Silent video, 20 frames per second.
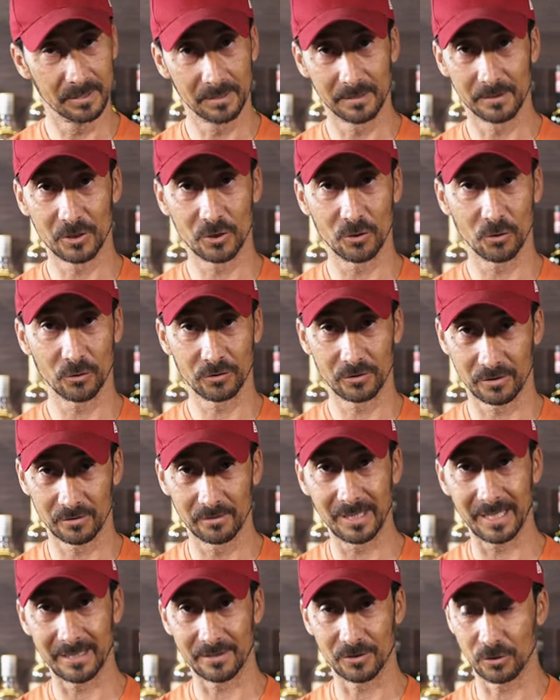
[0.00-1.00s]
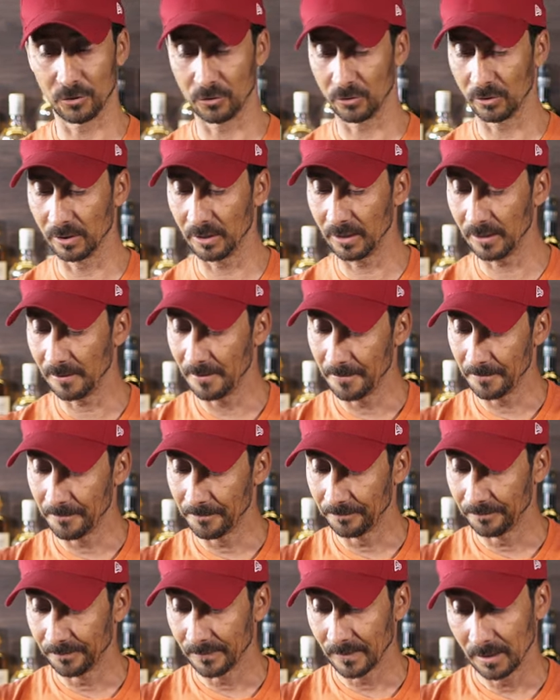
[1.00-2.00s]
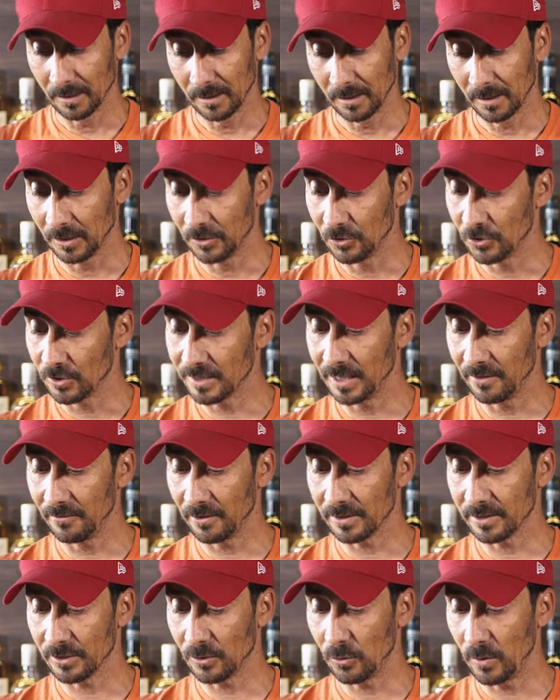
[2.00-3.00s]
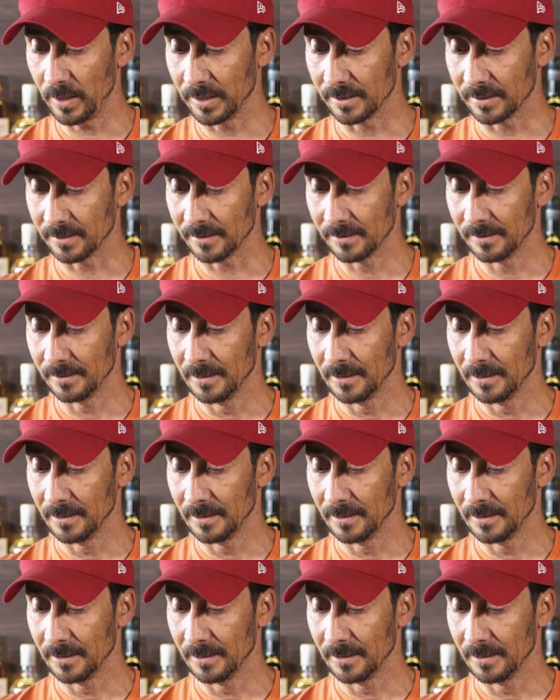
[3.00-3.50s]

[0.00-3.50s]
It's not that sturdy. And just give it a squeeze.